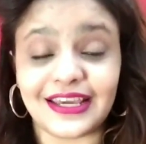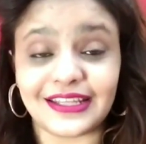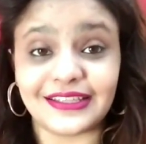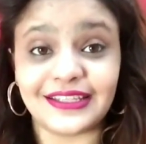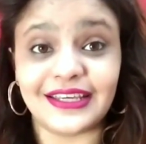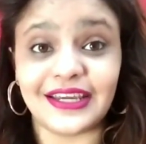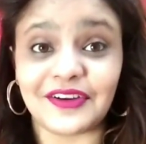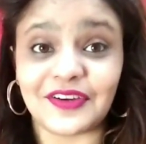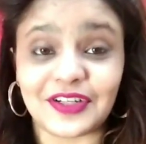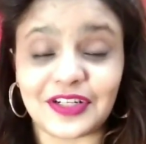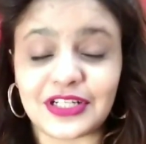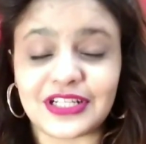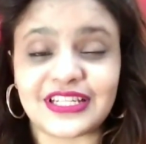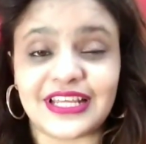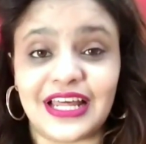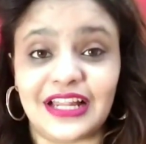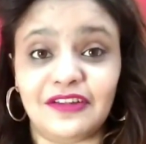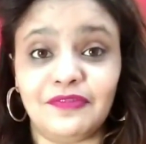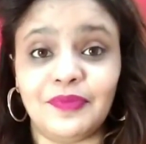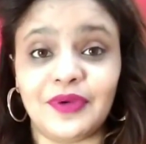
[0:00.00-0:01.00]
Edgir
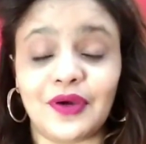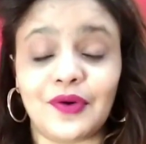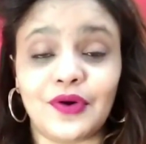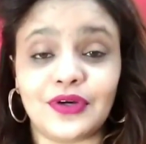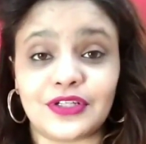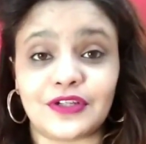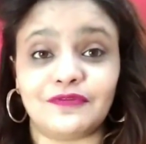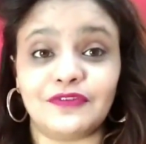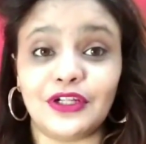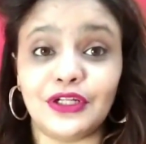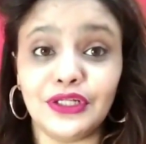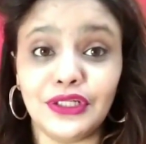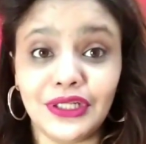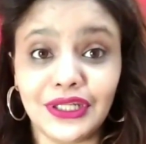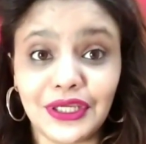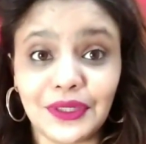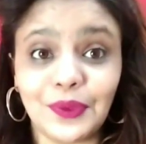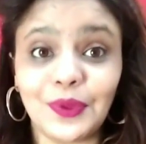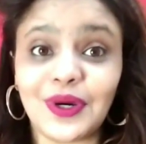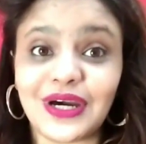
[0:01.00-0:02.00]
itself because of the
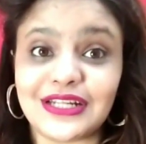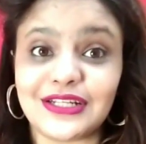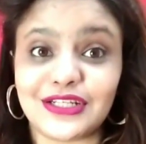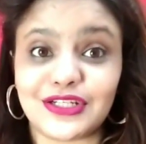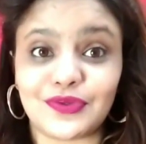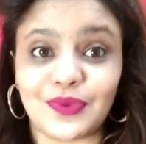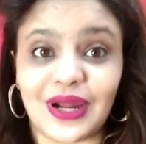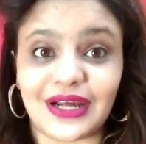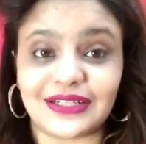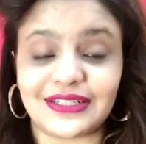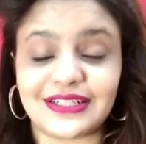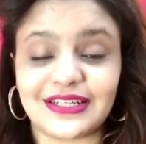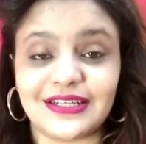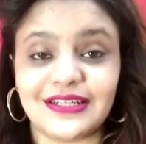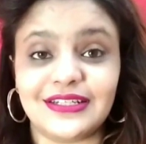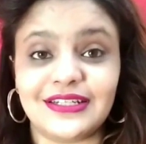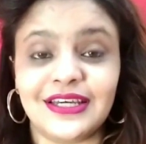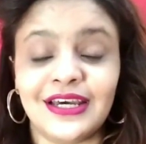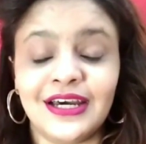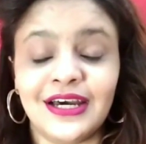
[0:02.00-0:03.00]
new
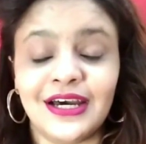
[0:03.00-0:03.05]
constructed